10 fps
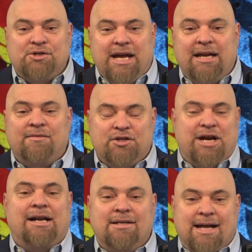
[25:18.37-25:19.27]
state of the
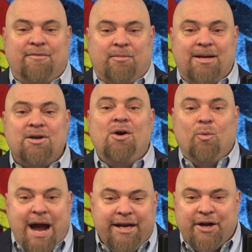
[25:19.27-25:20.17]
Chinese government.
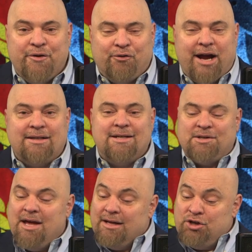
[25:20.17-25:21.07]
Way to go, Francis.